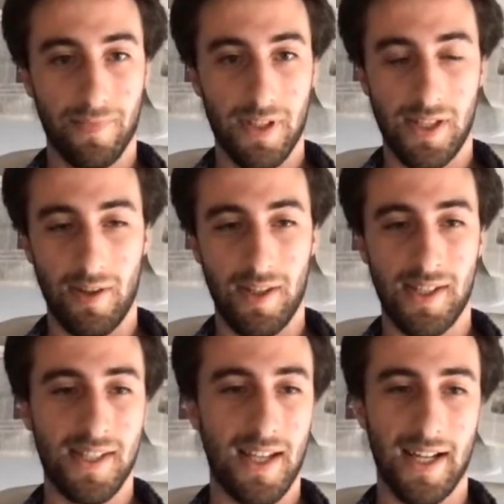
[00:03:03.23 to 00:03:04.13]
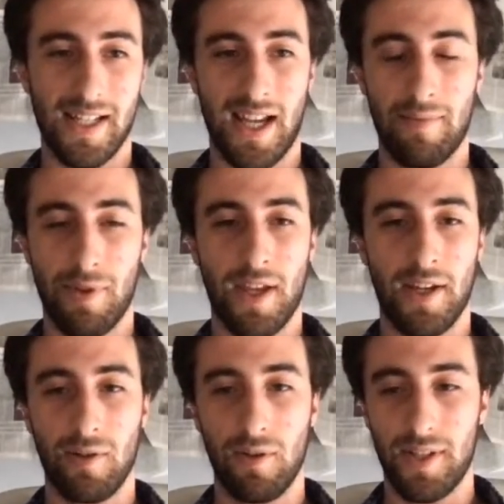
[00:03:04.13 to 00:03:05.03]
So this is, again, it's
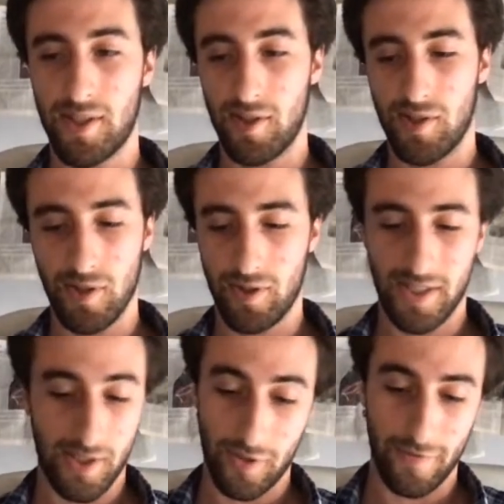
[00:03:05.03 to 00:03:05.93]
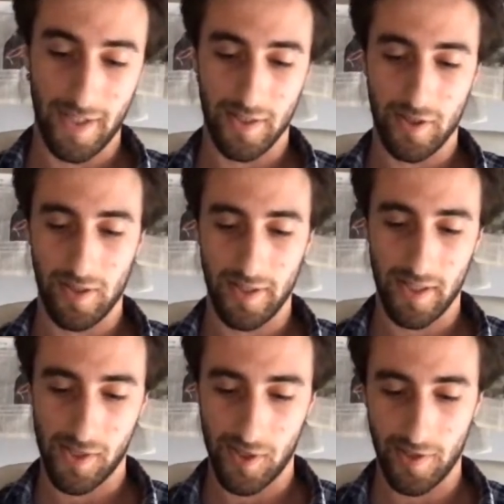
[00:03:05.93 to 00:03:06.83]
hypothetical. This is not valid Kotlin,
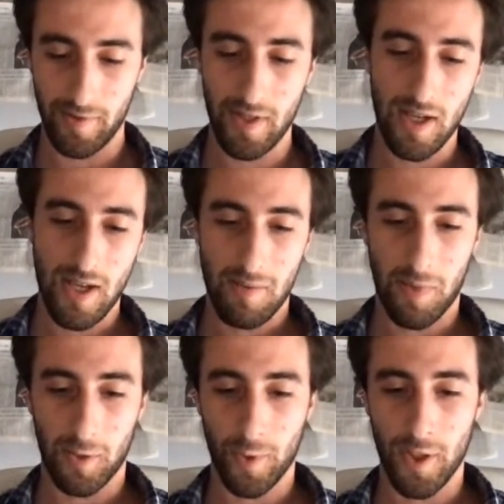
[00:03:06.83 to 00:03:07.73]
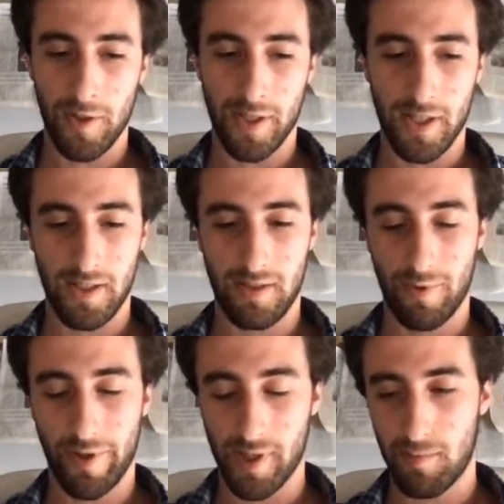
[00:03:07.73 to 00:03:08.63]
as you know, but
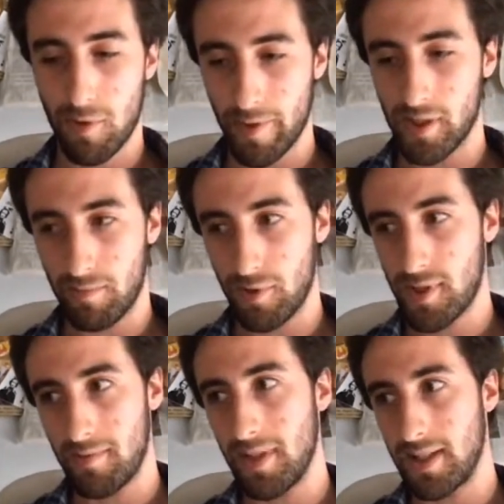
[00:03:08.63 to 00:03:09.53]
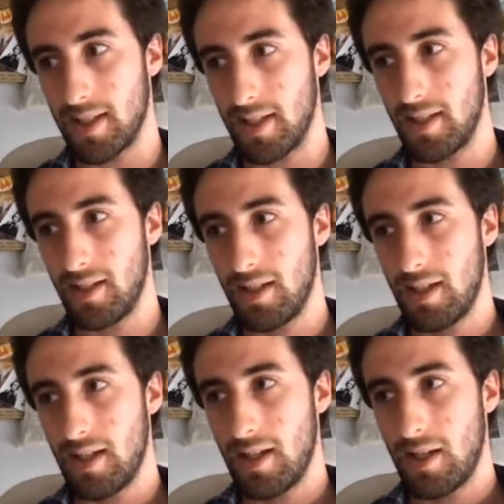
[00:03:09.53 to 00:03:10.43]
we're exploring the possibility
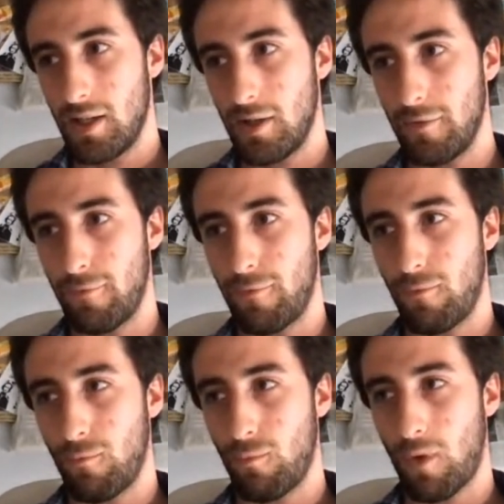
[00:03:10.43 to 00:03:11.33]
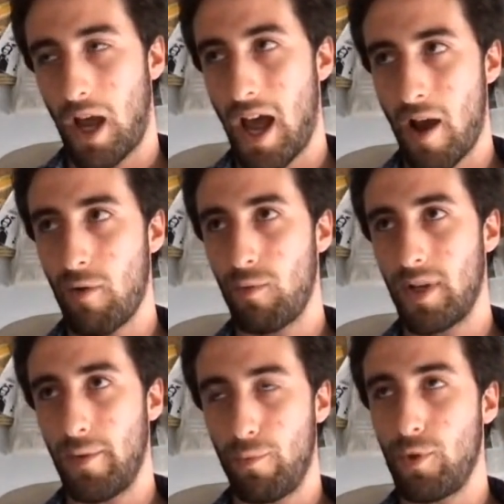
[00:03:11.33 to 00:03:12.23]
of how
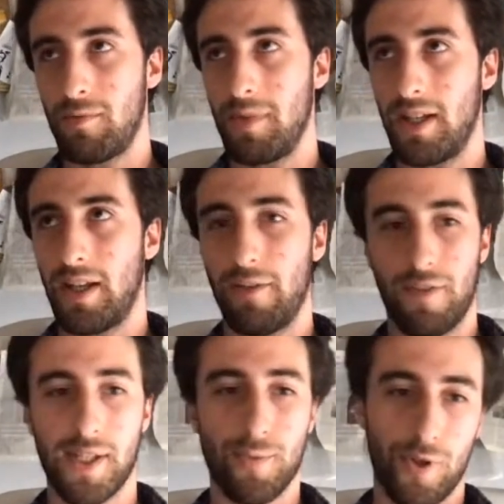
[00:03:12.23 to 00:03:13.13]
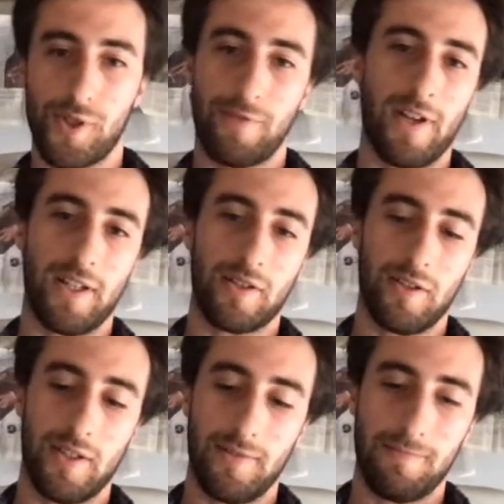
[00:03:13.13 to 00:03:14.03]
it would be if this was a valid Kotlin.